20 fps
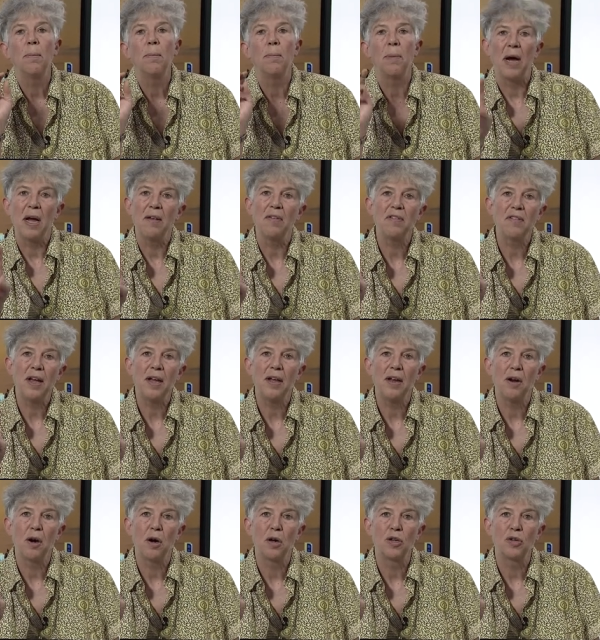buy a
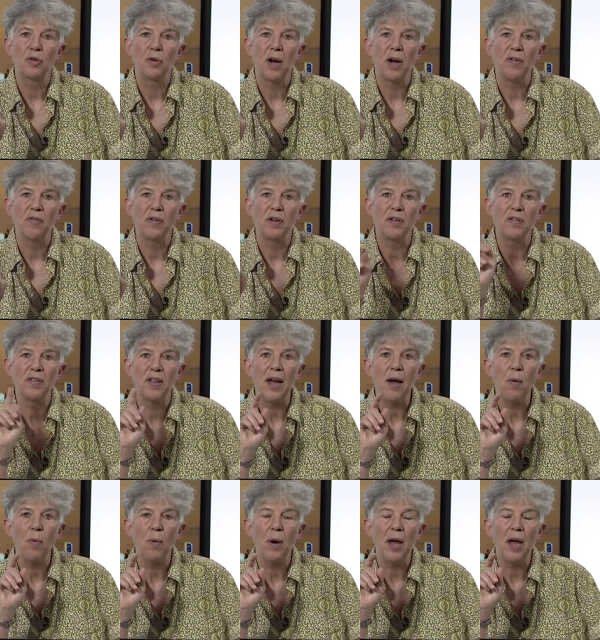second hard drive because
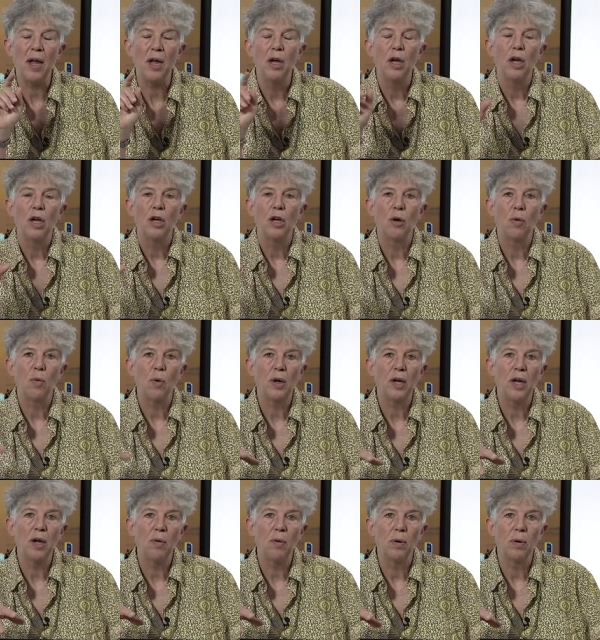that way you're
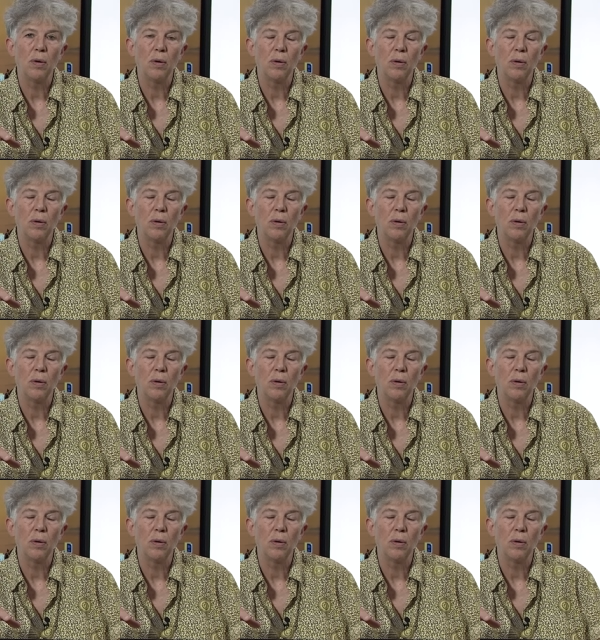working